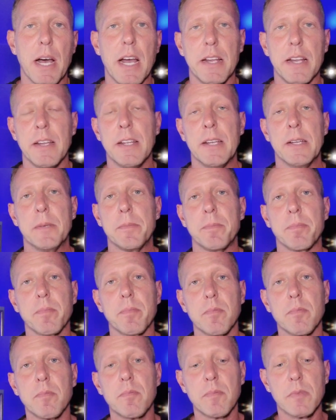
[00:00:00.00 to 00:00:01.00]
But
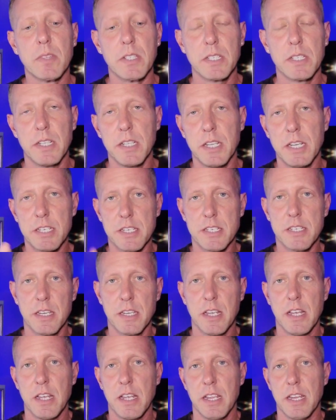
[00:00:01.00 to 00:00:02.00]
in
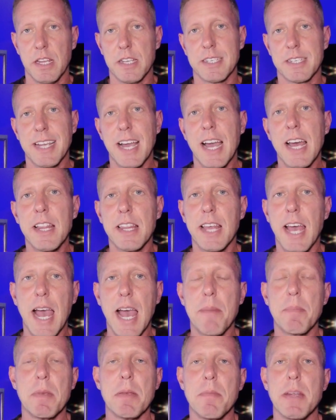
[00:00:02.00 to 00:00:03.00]
this, is kind of the
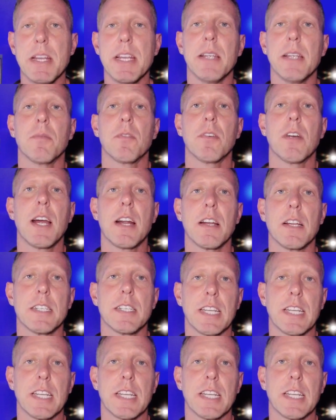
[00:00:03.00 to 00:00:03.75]
happy medium ground.